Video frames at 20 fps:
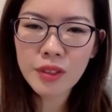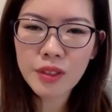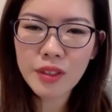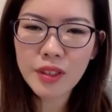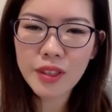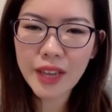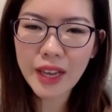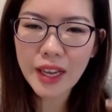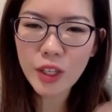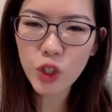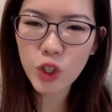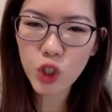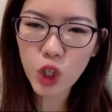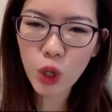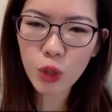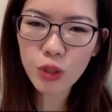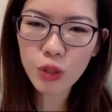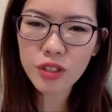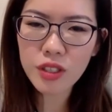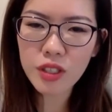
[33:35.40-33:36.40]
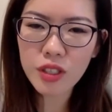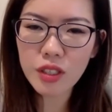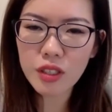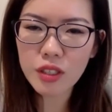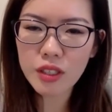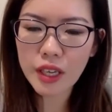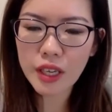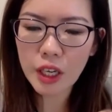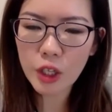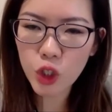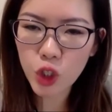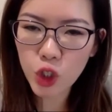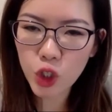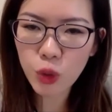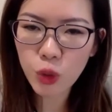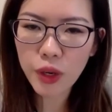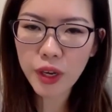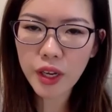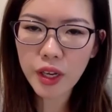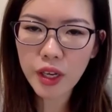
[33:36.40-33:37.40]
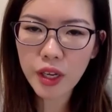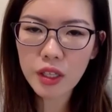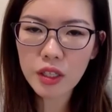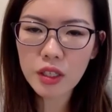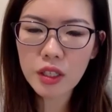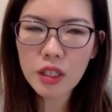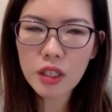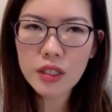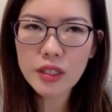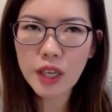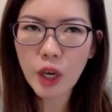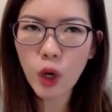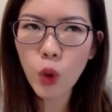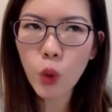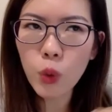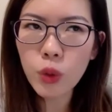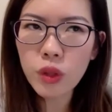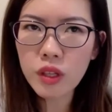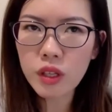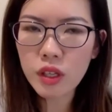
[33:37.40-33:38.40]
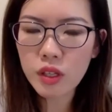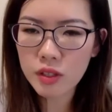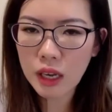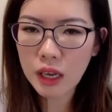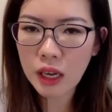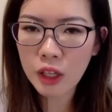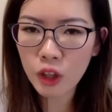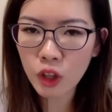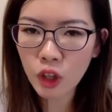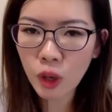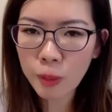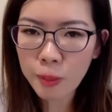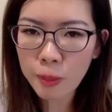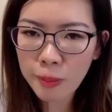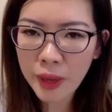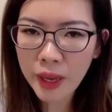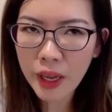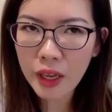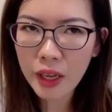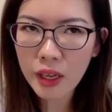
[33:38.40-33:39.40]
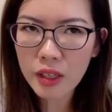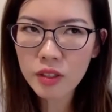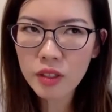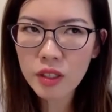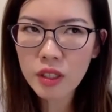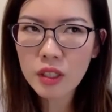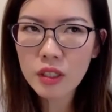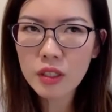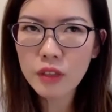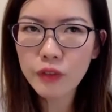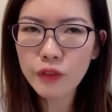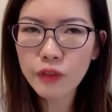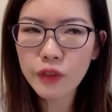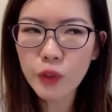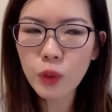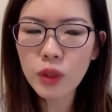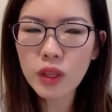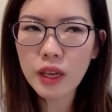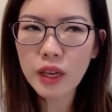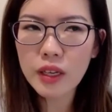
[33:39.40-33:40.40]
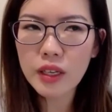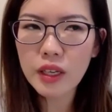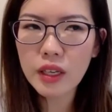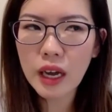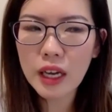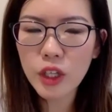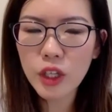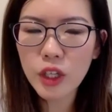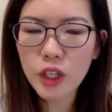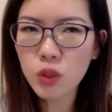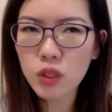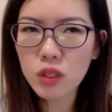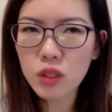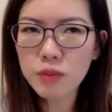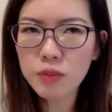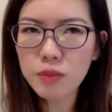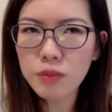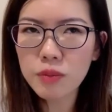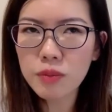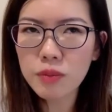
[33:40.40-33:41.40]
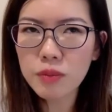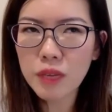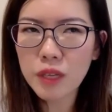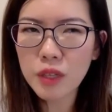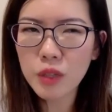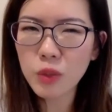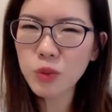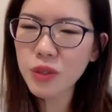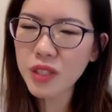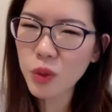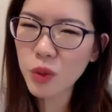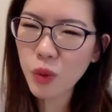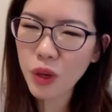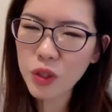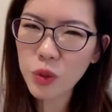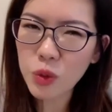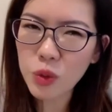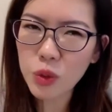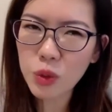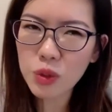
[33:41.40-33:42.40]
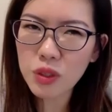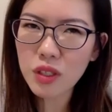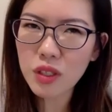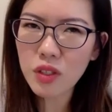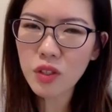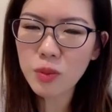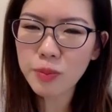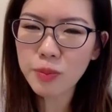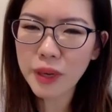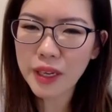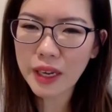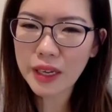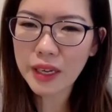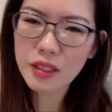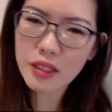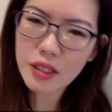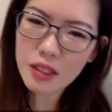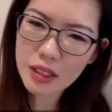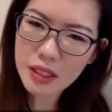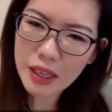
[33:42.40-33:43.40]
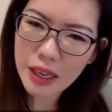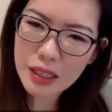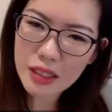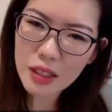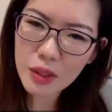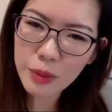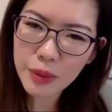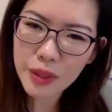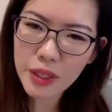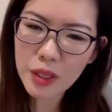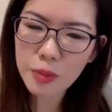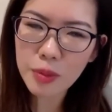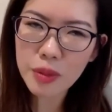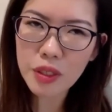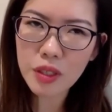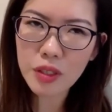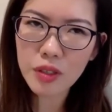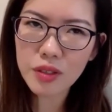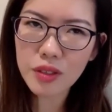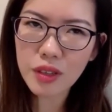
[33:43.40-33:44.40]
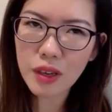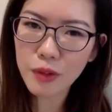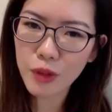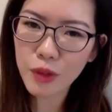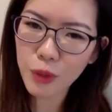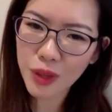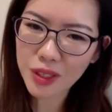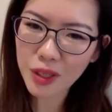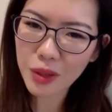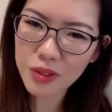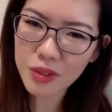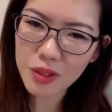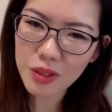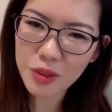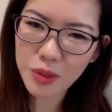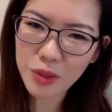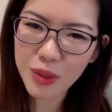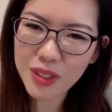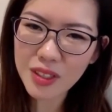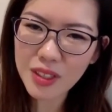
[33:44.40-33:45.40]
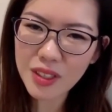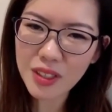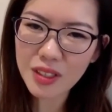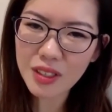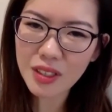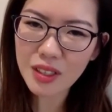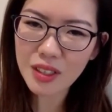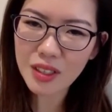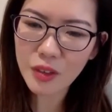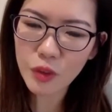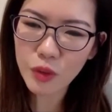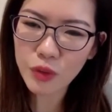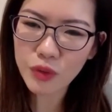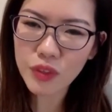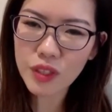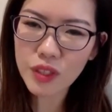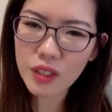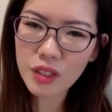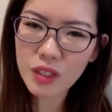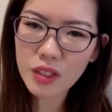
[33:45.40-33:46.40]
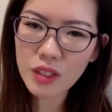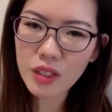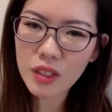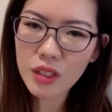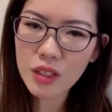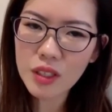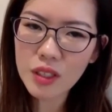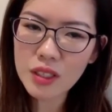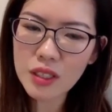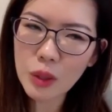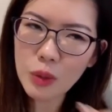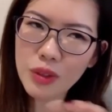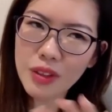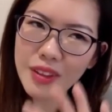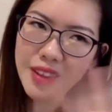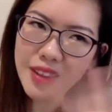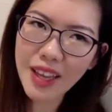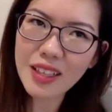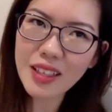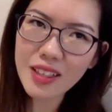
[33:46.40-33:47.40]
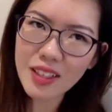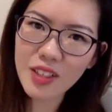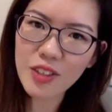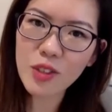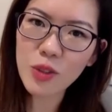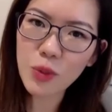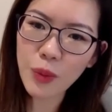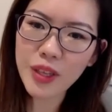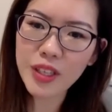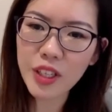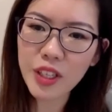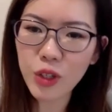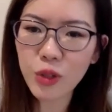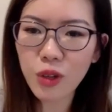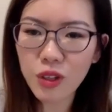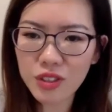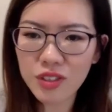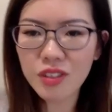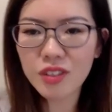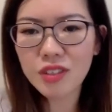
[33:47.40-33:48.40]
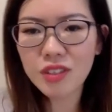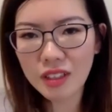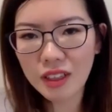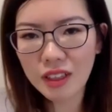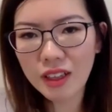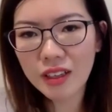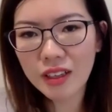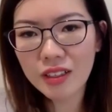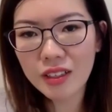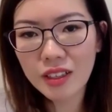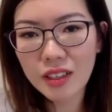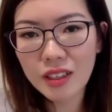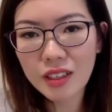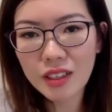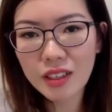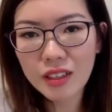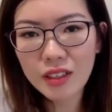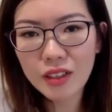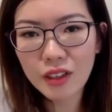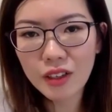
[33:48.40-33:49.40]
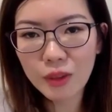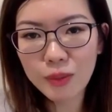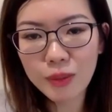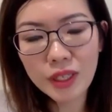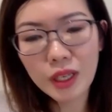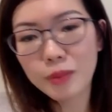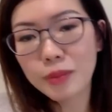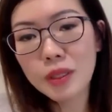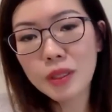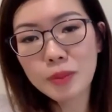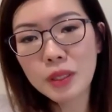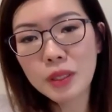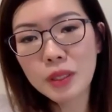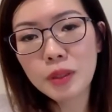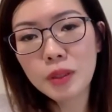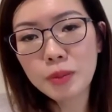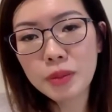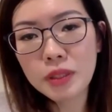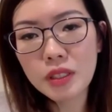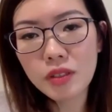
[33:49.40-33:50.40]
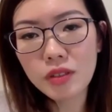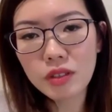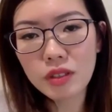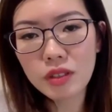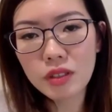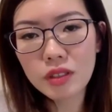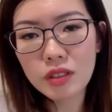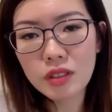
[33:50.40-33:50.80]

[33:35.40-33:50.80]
They are exhausted, they are drained, their own needs are not met. They feel like I don't really want to do this, but I did it anyway because everyone else is doing it and I have to fit in. Now that is when it crosses the line of becoming a people pleaser.